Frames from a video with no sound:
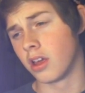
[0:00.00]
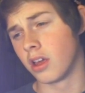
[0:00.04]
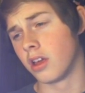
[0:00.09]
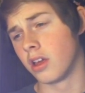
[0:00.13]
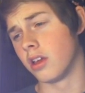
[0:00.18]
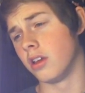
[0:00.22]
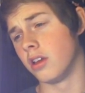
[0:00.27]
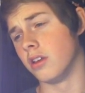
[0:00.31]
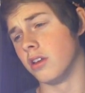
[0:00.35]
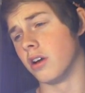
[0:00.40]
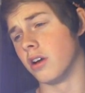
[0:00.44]

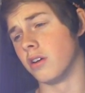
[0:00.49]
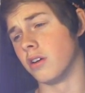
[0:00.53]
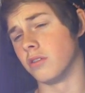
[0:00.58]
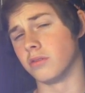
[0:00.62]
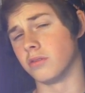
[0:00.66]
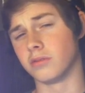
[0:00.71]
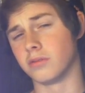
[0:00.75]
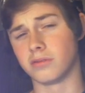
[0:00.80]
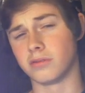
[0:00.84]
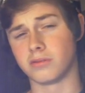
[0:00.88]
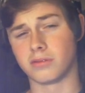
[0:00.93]
you know,
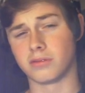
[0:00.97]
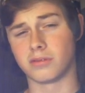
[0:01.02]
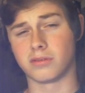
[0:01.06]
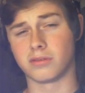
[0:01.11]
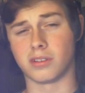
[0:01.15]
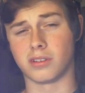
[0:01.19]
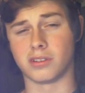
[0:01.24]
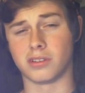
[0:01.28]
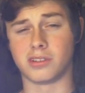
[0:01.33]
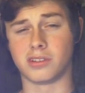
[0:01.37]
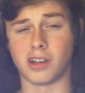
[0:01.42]

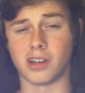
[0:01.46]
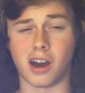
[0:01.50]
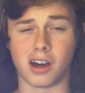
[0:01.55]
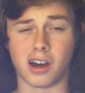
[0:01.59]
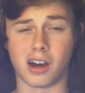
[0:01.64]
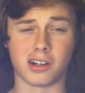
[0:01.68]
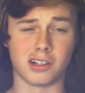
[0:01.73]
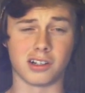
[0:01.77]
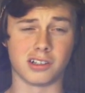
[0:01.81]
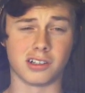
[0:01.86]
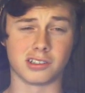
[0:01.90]
the
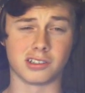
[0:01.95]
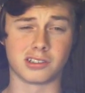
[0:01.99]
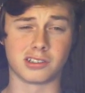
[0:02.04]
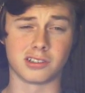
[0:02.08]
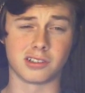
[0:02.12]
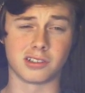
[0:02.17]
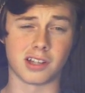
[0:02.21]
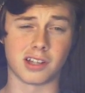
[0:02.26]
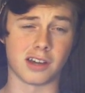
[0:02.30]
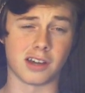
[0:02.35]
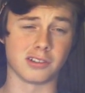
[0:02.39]
daughters,
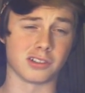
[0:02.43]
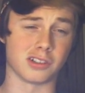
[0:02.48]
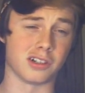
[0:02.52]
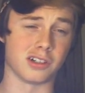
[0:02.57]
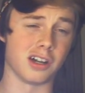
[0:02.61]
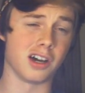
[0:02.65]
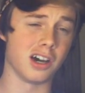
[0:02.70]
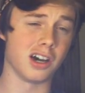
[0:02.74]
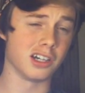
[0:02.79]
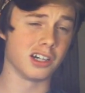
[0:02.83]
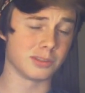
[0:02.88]
that was her
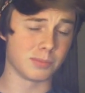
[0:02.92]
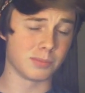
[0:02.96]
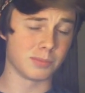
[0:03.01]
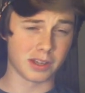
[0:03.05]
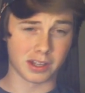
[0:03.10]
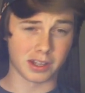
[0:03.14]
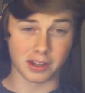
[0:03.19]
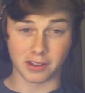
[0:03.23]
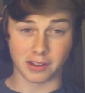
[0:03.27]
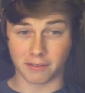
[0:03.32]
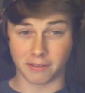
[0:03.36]

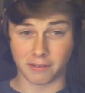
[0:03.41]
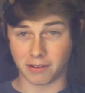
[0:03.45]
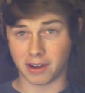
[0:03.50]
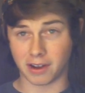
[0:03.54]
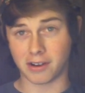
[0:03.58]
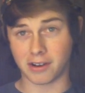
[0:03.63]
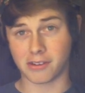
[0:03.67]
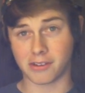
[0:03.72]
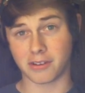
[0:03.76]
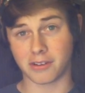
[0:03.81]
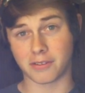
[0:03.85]
husband. They find
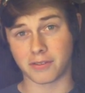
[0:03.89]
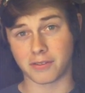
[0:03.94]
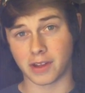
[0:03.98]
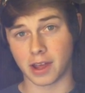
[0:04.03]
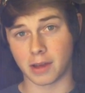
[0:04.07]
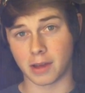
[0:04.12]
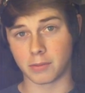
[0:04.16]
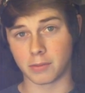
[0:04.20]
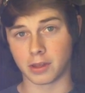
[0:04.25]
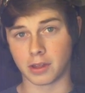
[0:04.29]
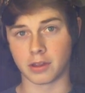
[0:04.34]
out their
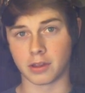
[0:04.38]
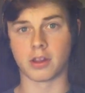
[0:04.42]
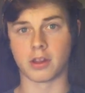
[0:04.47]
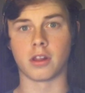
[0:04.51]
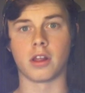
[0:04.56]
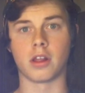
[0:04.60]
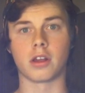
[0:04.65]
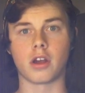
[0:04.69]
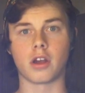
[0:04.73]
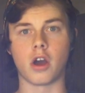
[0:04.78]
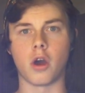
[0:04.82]
family, and they're
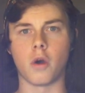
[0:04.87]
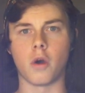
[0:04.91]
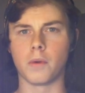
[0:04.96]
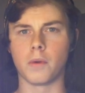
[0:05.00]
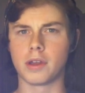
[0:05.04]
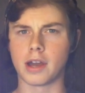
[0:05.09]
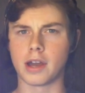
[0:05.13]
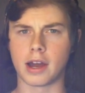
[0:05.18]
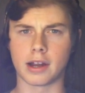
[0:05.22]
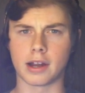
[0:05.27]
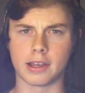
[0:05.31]
like, oh, we
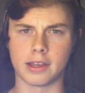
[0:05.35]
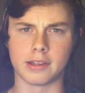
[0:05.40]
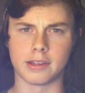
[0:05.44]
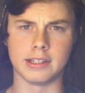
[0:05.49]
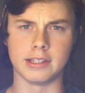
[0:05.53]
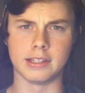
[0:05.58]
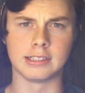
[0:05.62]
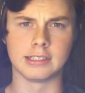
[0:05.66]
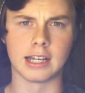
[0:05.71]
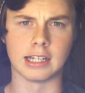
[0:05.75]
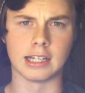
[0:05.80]
gotta get
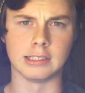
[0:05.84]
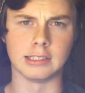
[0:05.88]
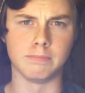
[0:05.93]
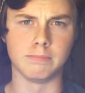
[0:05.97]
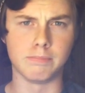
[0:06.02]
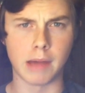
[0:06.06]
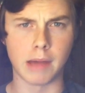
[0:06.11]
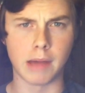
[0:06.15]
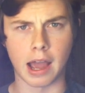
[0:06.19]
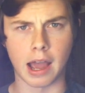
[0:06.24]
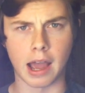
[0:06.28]
these guys
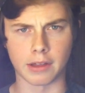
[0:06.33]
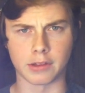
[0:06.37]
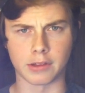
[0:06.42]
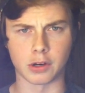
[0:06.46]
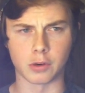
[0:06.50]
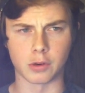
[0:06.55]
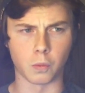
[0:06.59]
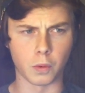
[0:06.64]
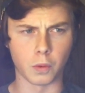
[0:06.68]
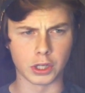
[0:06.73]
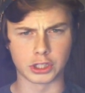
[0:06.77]
back.
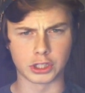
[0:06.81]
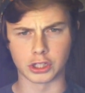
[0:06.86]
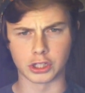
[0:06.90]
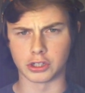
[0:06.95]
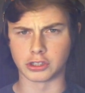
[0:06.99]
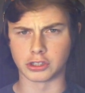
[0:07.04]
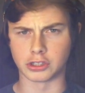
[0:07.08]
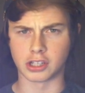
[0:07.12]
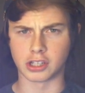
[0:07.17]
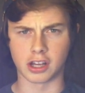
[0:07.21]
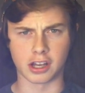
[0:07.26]
They're witch
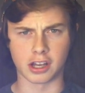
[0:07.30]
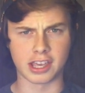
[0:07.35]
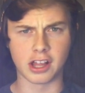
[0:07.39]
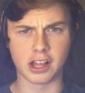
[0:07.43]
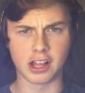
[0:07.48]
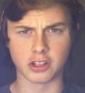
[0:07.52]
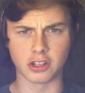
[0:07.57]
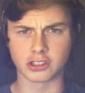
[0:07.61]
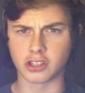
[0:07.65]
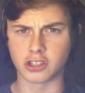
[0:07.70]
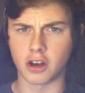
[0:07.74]
hunters. They're gonna
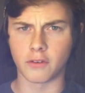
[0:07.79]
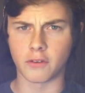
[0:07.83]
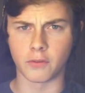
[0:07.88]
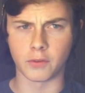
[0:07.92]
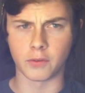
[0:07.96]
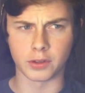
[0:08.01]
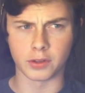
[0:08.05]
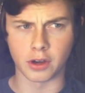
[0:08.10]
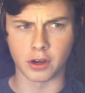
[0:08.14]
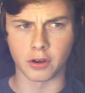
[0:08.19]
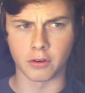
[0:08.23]
kill us all if
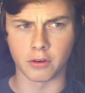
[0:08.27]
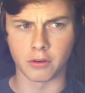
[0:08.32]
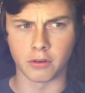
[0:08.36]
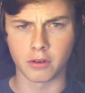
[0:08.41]
we don't.